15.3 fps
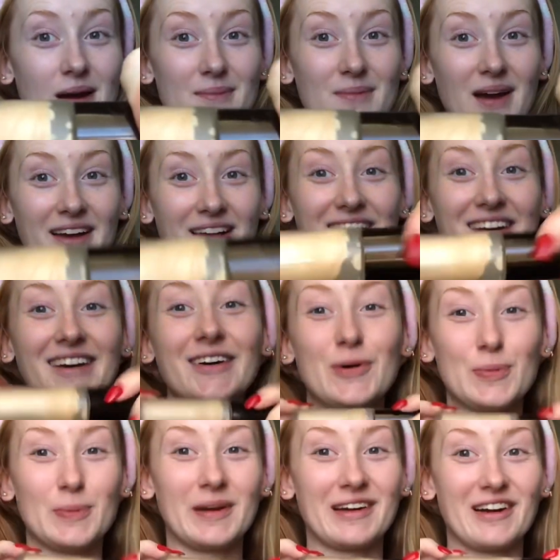Becca. Oh
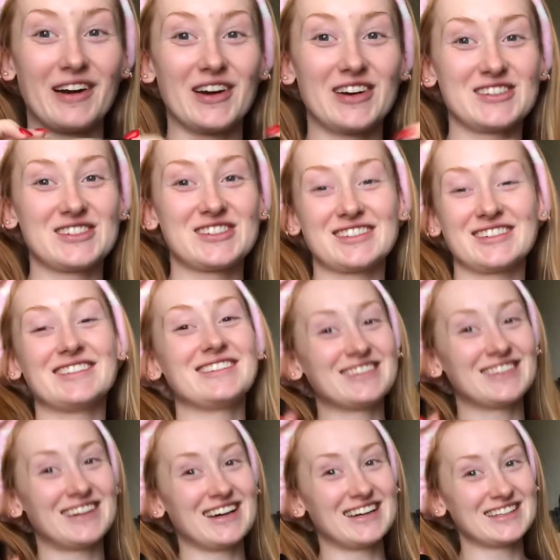my gosh,
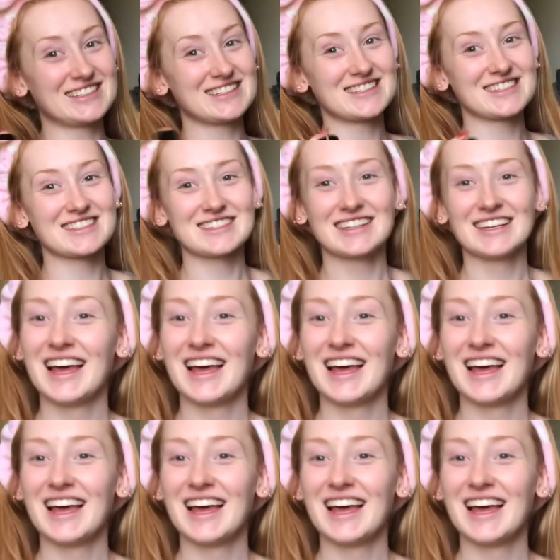guys.